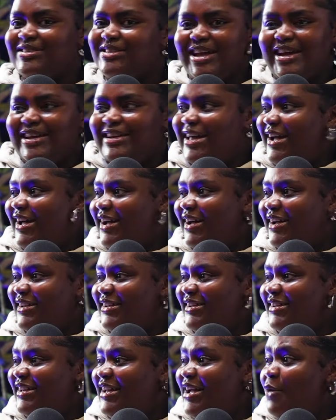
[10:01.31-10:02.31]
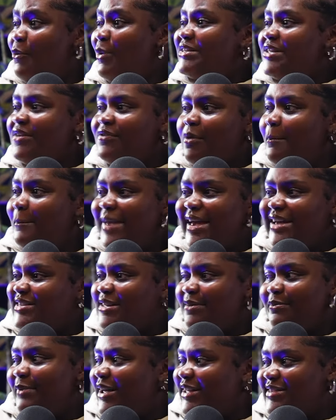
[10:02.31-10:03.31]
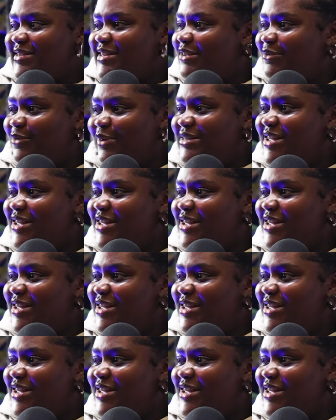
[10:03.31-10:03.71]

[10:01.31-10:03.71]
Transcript: just track, like that. Really? Balcony Mix. Wasn't even mixed and mastered.